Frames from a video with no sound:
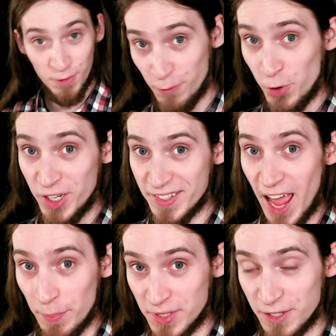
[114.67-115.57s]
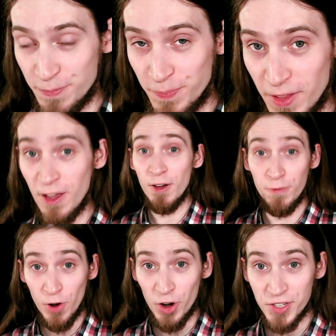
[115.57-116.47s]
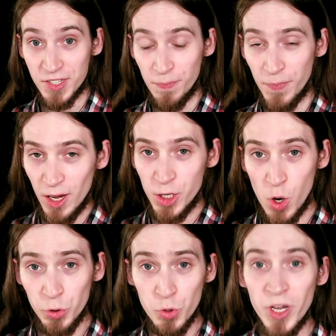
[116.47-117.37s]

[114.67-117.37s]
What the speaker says: Three steps. First, go to